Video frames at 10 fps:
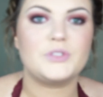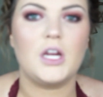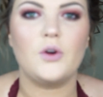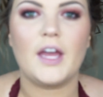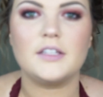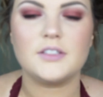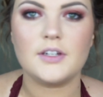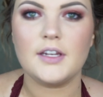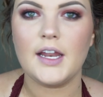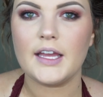Okay, so
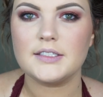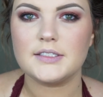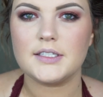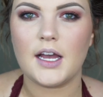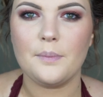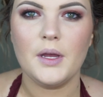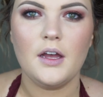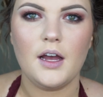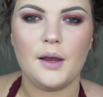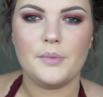next step,
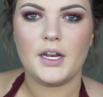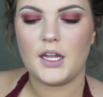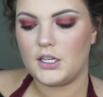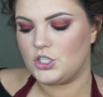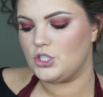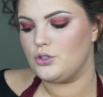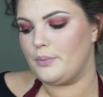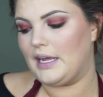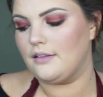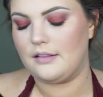I'm gonna do
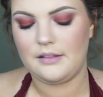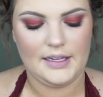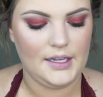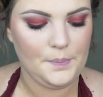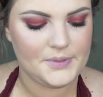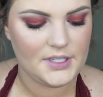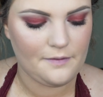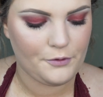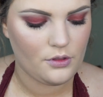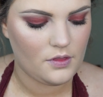my lips,
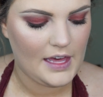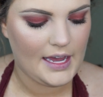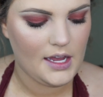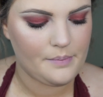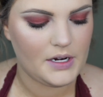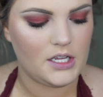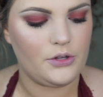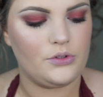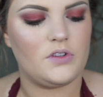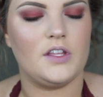and for that I'm gonna
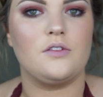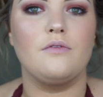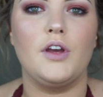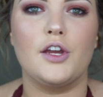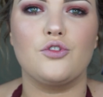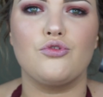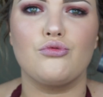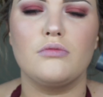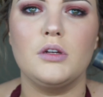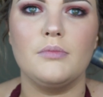use this
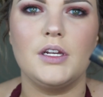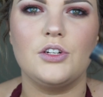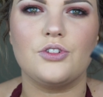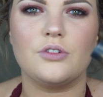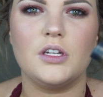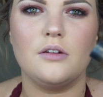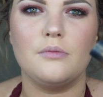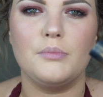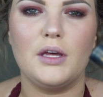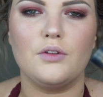extremely dirty
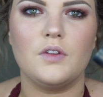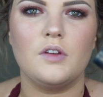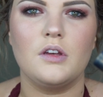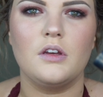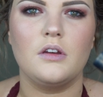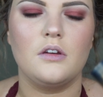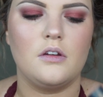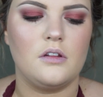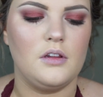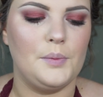Melt
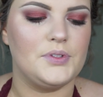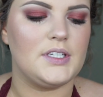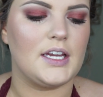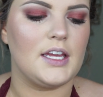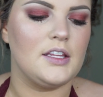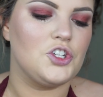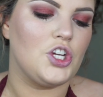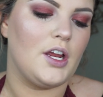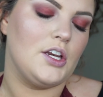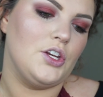lipstick in the
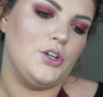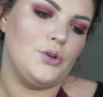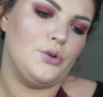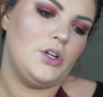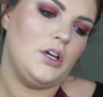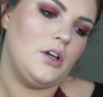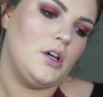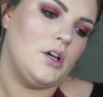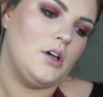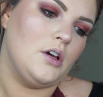shade Nude.
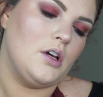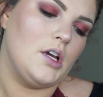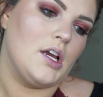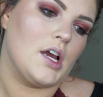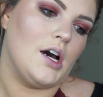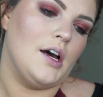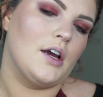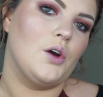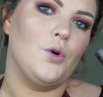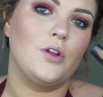It
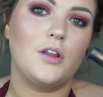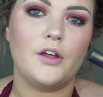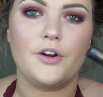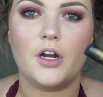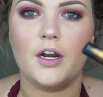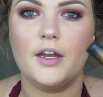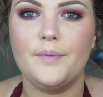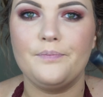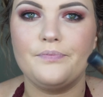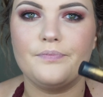got gold glitter on it,
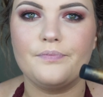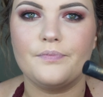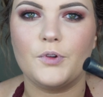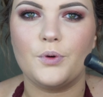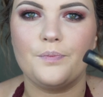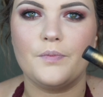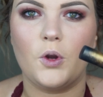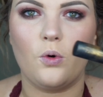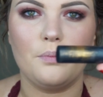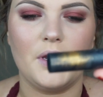
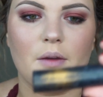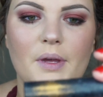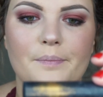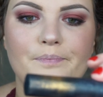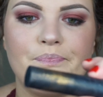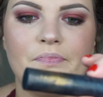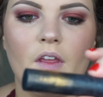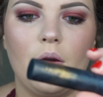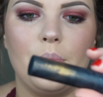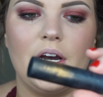gold pigment,
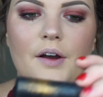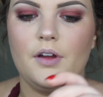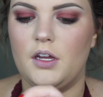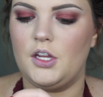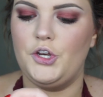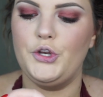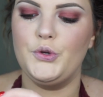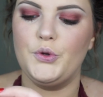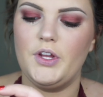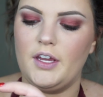but
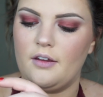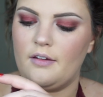nude.